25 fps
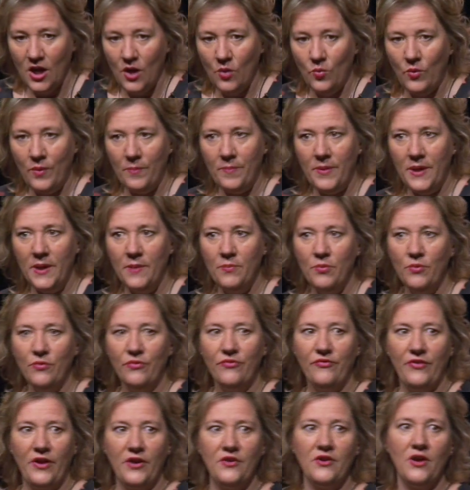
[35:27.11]
when people
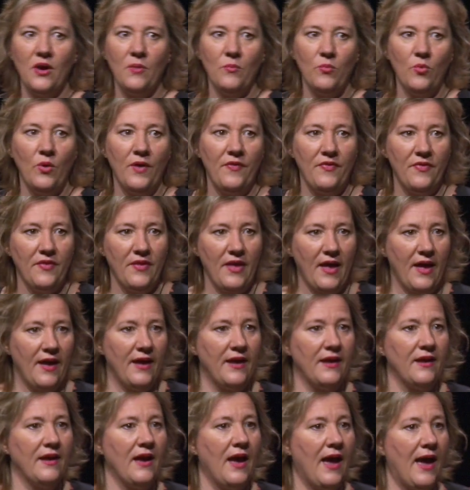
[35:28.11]
phone up when
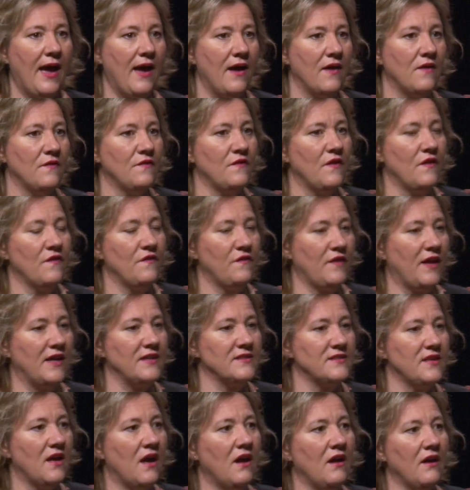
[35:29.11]
they have a
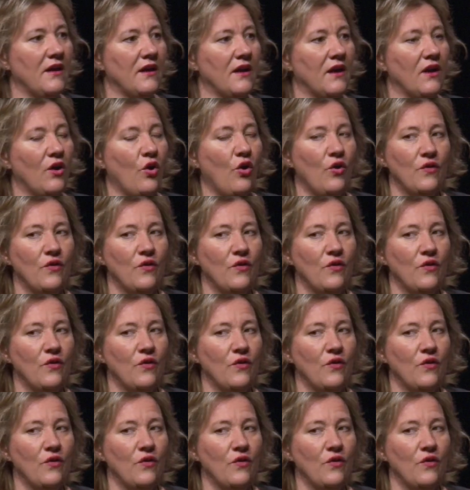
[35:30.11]
flat tire,